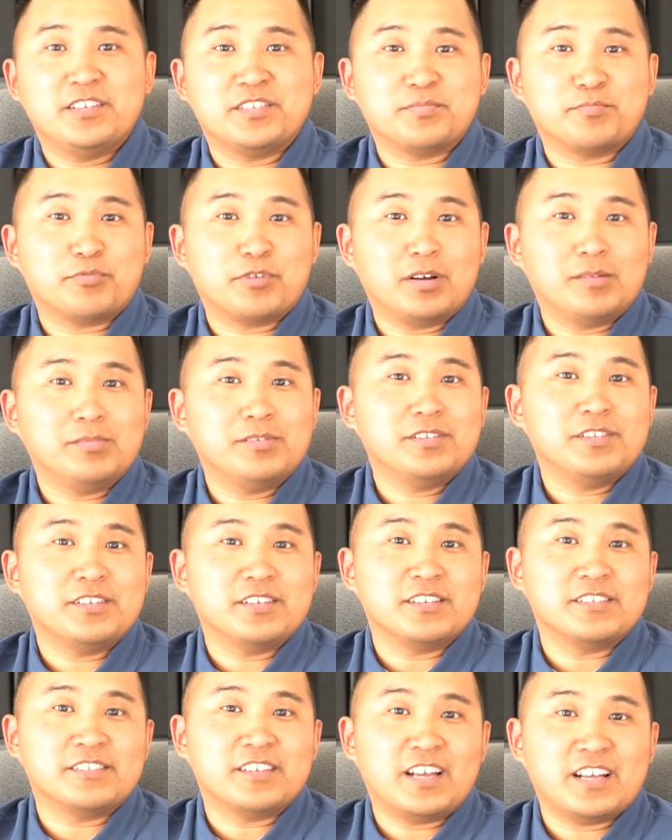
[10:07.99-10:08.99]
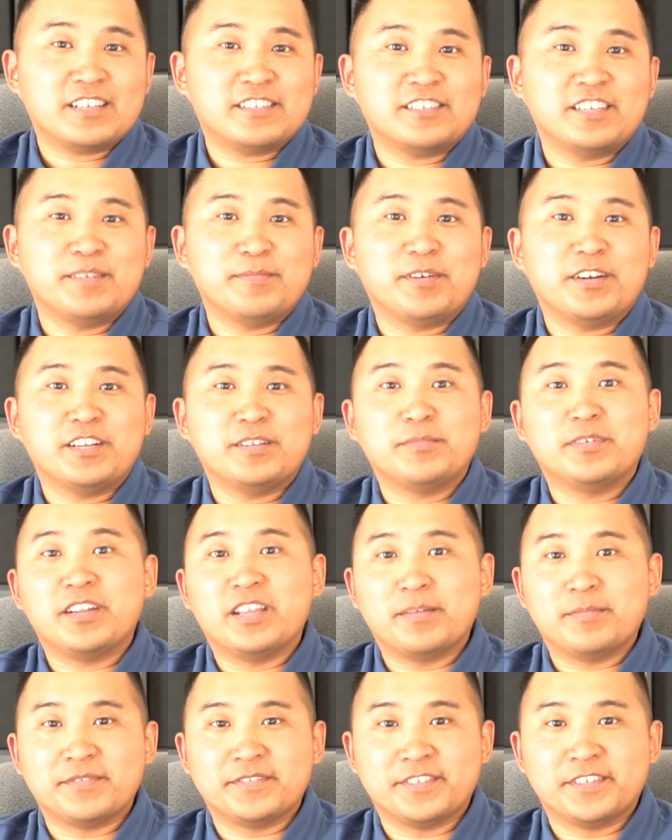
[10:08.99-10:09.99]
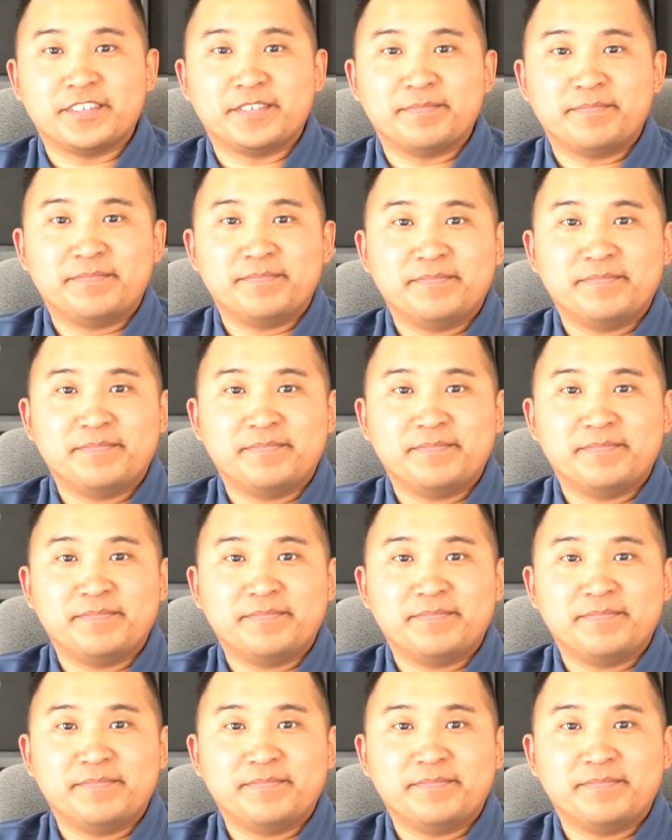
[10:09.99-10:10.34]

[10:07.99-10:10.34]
is probably the exact same item on Amazon.